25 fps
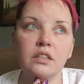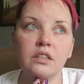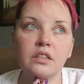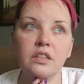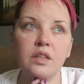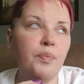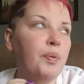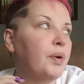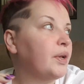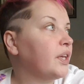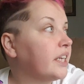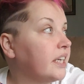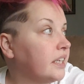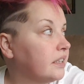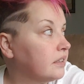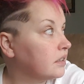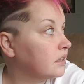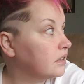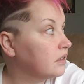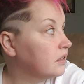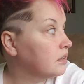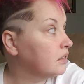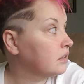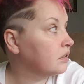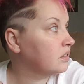The police,
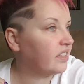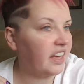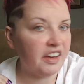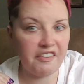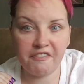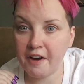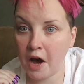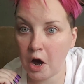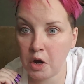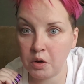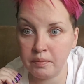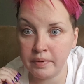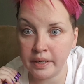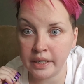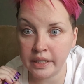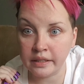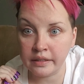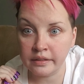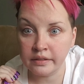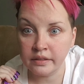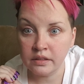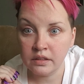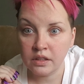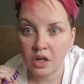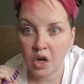they found me.
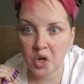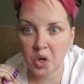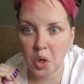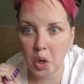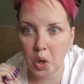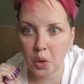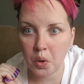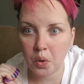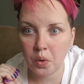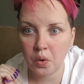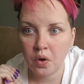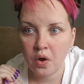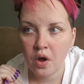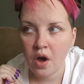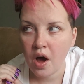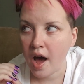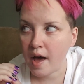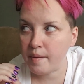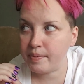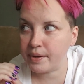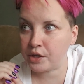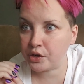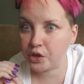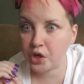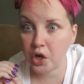Oh no, I
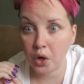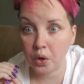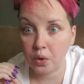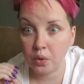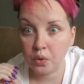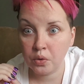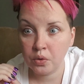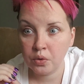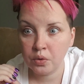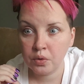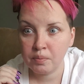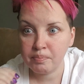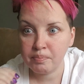better go.